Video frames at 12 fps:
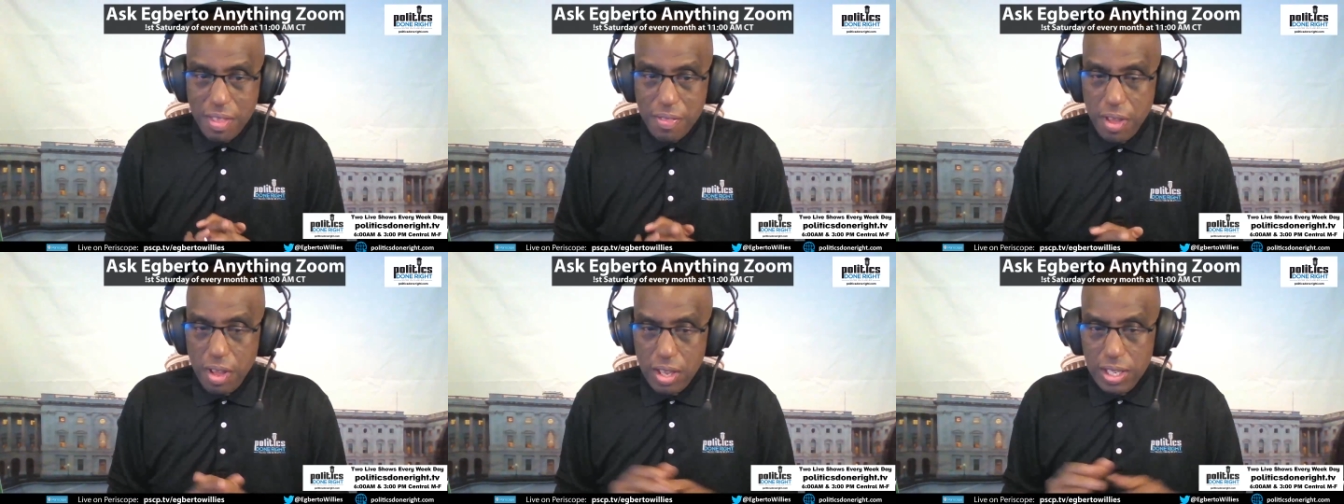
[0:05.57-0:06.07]

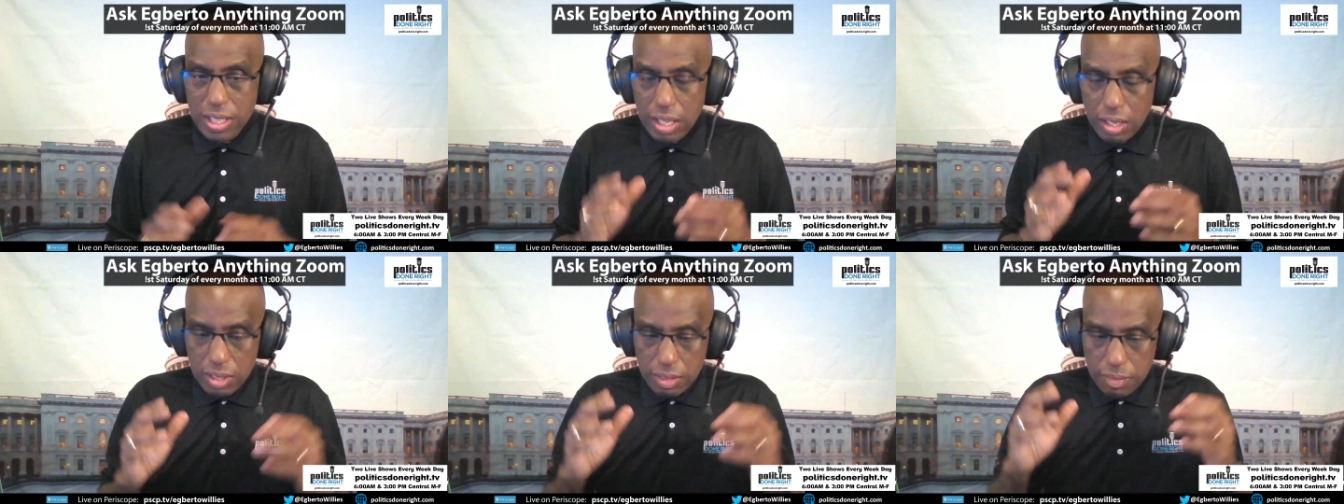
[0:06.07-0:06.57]
the
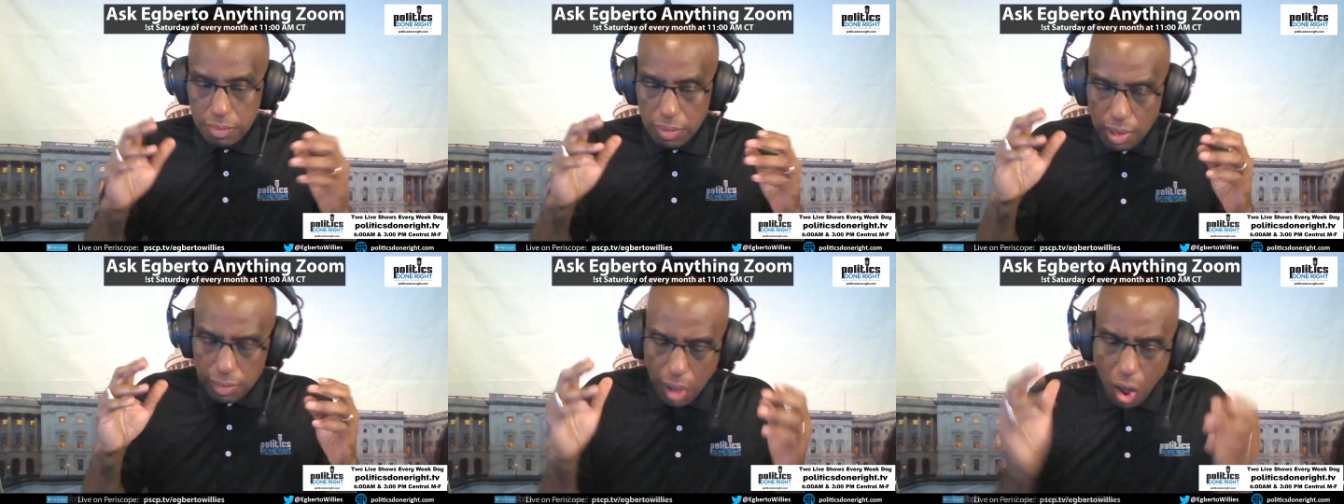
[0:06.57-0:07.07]

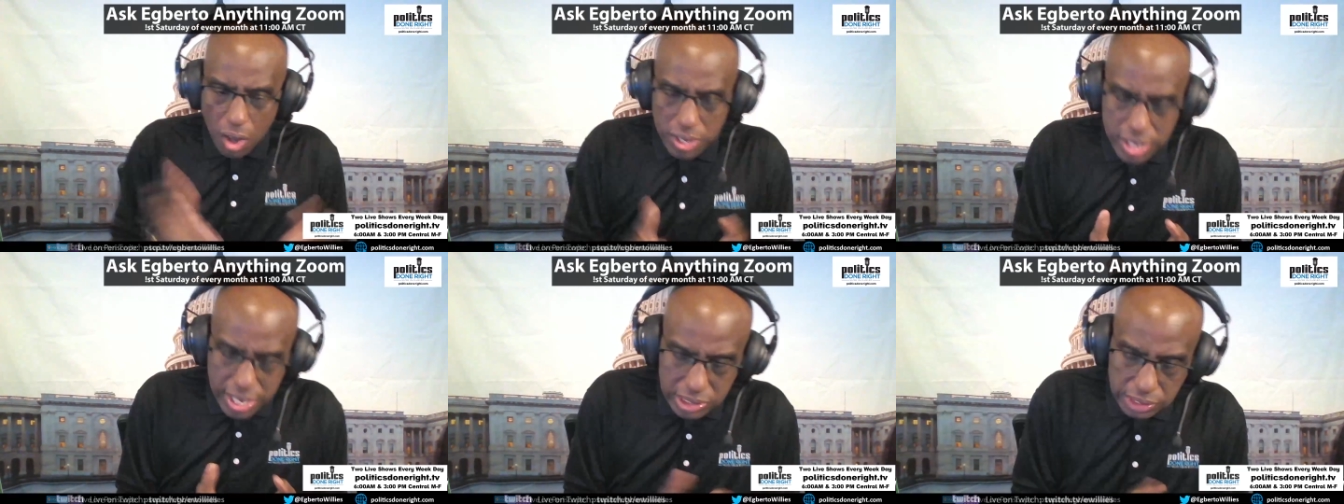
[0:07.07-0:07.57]

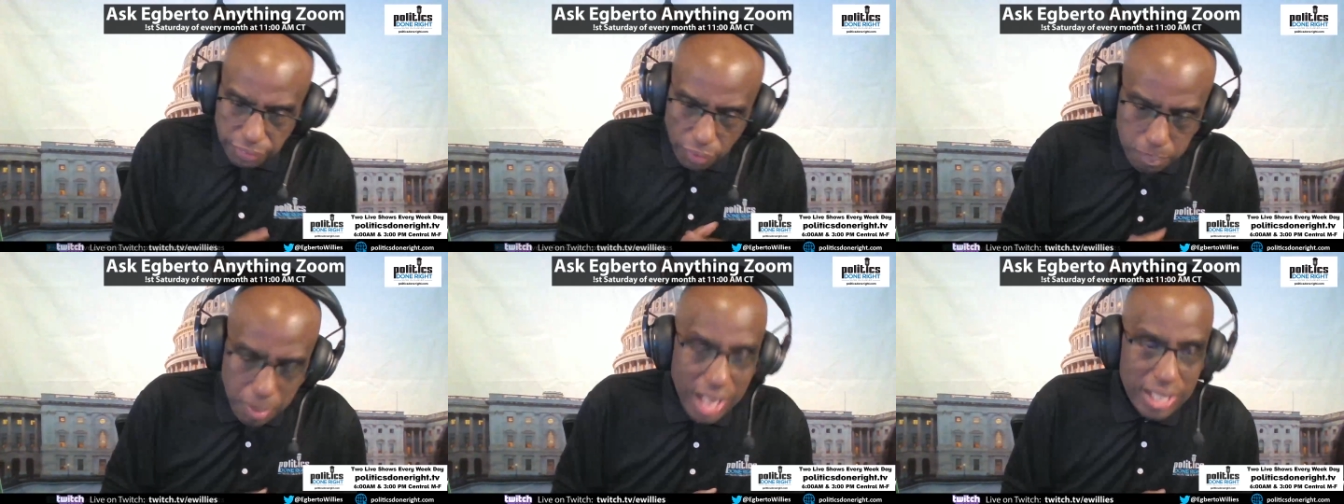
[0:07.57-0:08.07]
audience
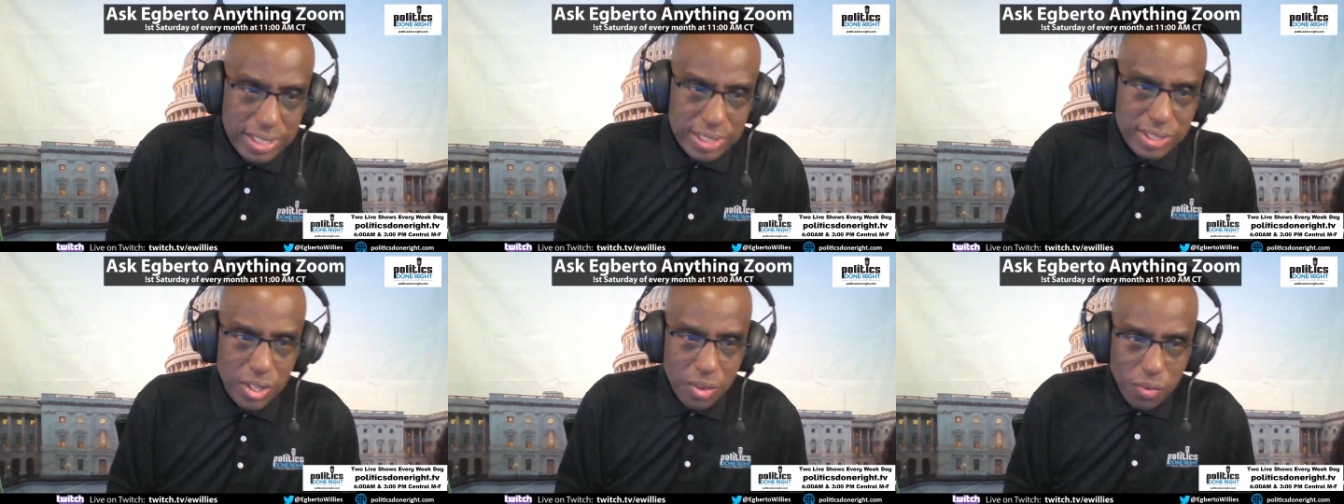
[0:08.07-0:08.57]
for
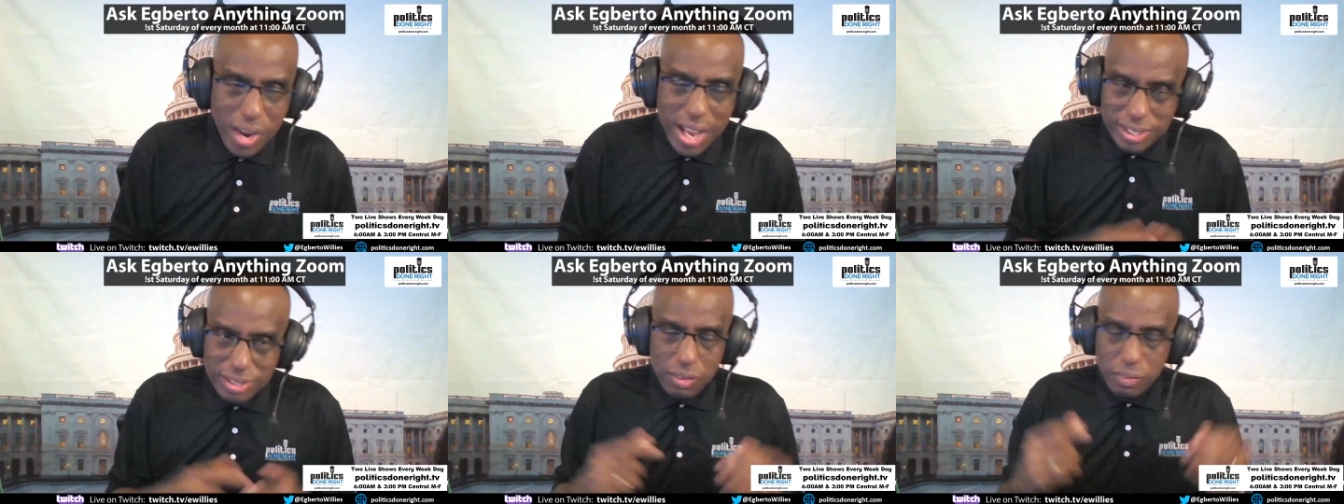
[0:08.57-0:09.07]
Politics Done
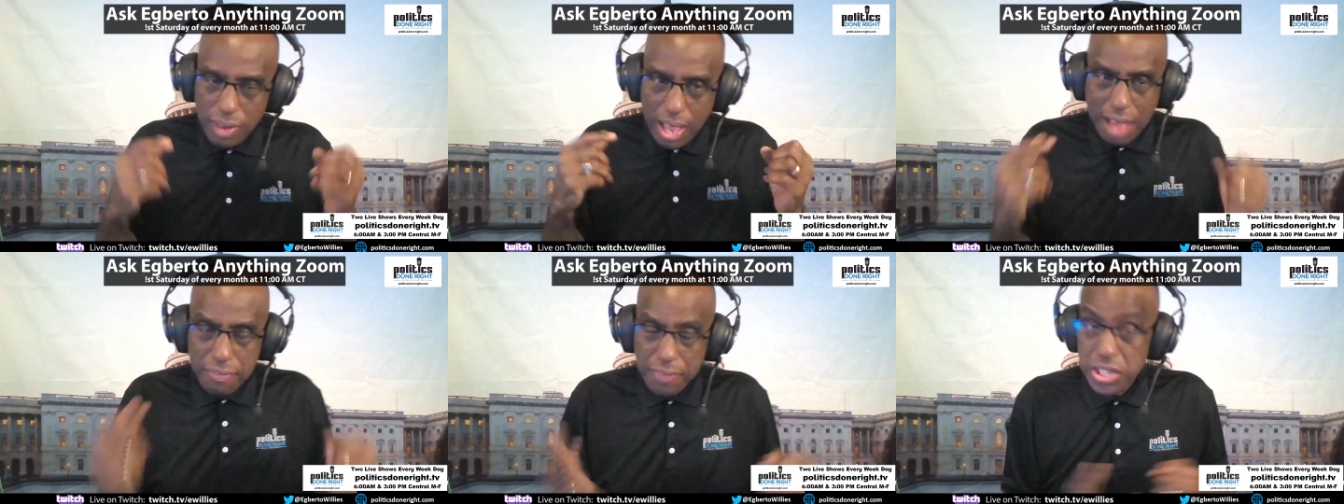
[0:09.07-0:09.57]
Right,
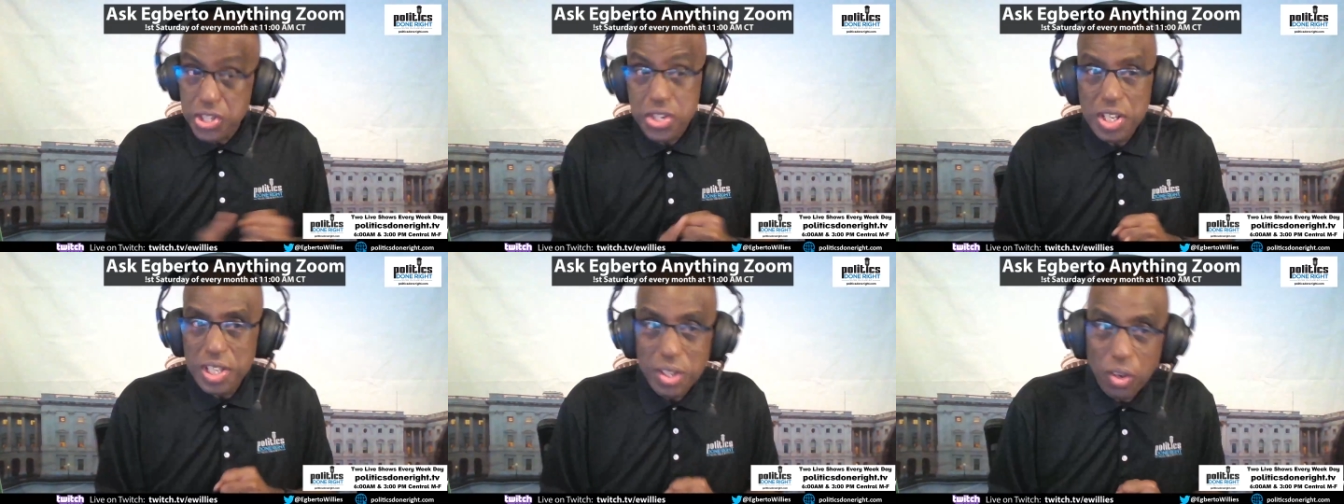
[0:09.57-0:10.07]

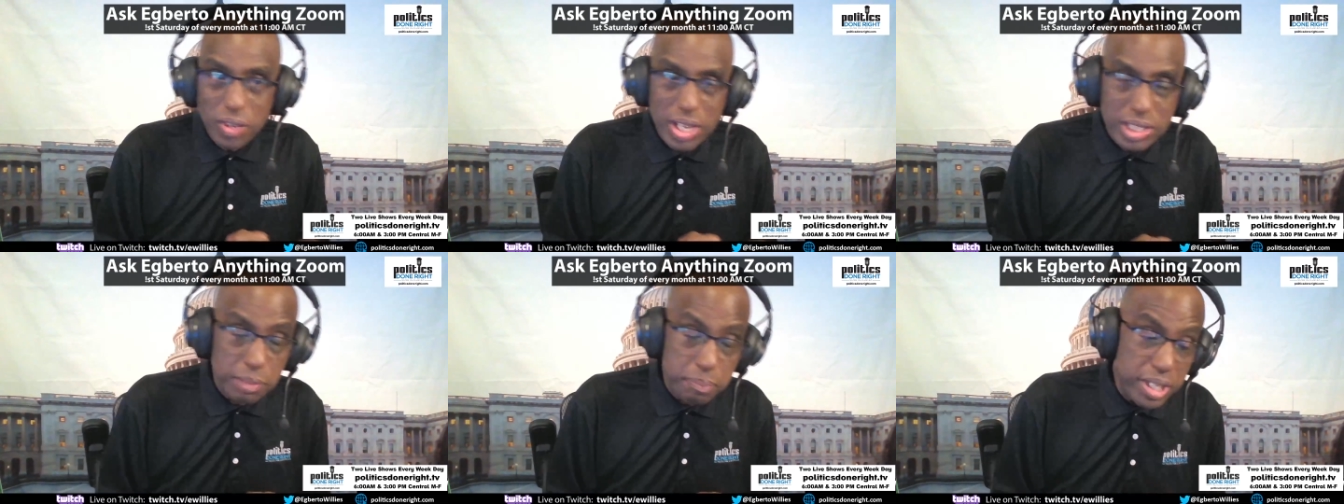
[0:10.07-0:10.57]
affectionately known
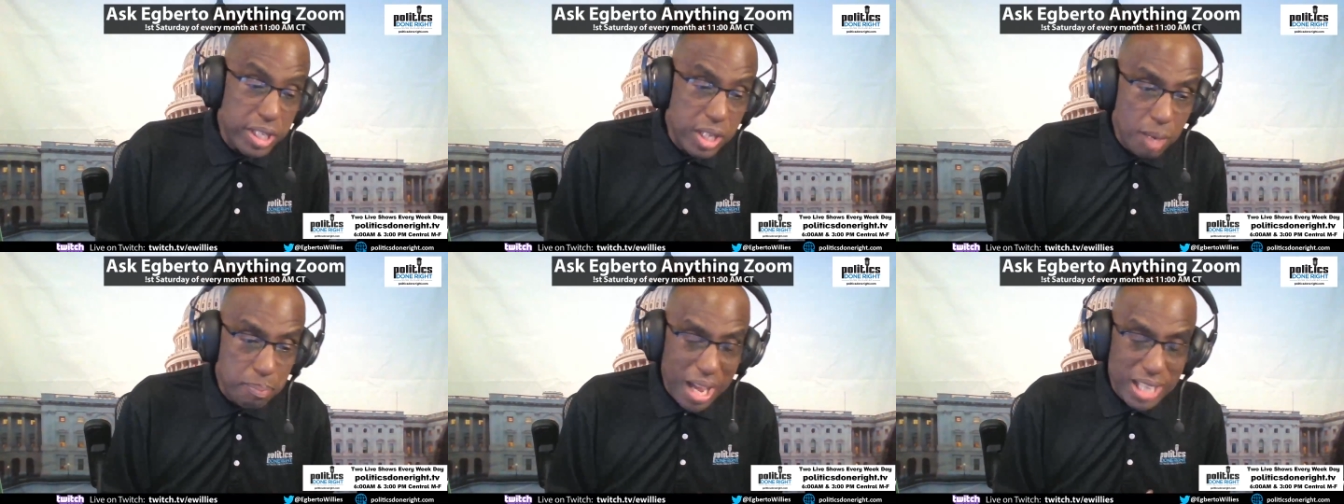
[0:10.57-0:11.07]
as the
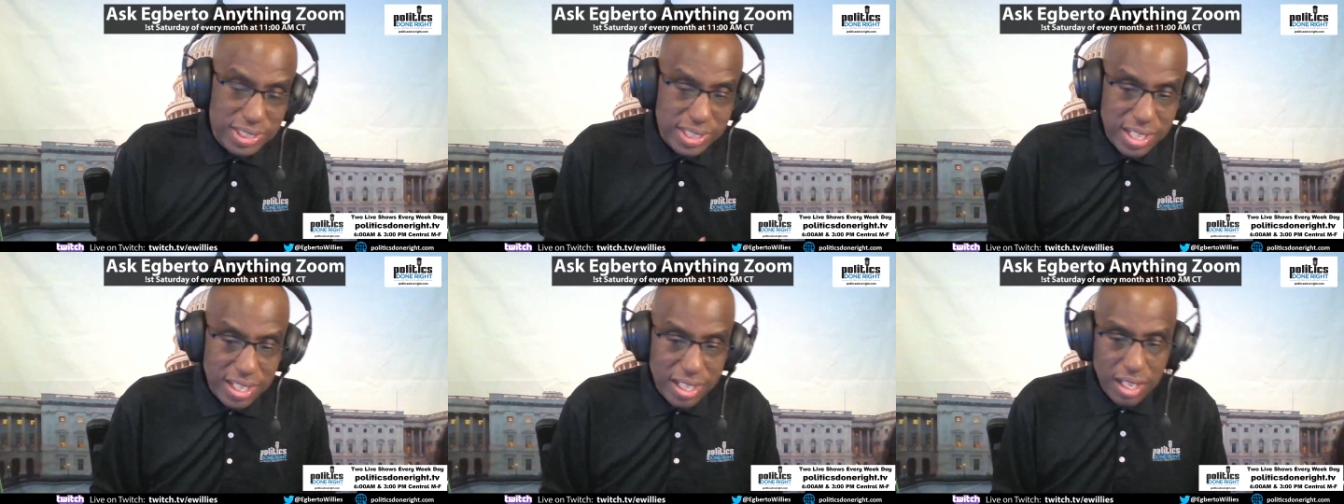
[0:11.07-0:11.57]
PDR
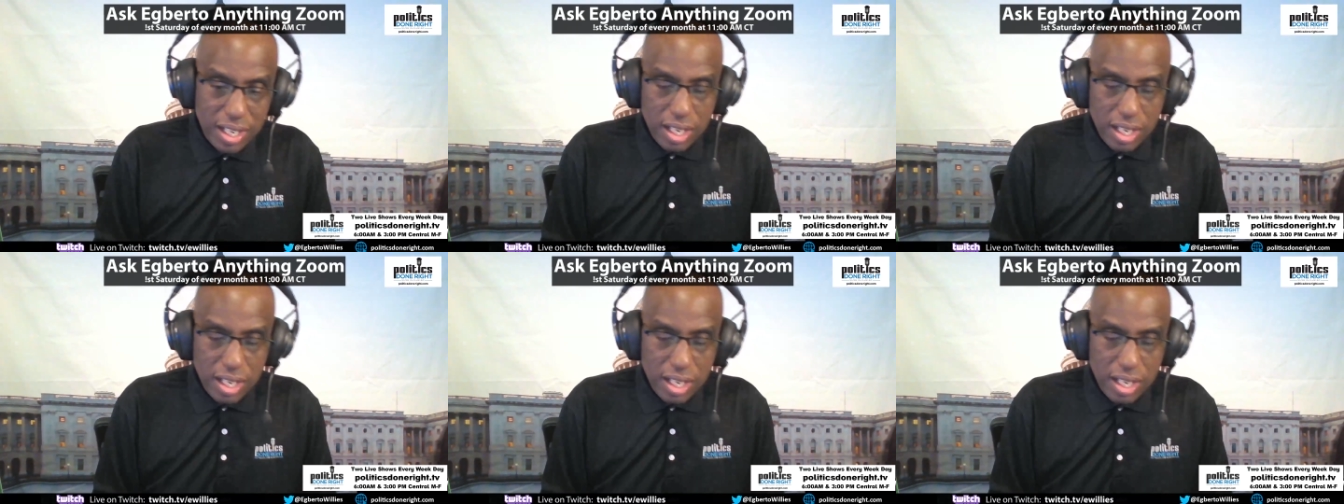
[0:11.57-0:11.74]
Posse,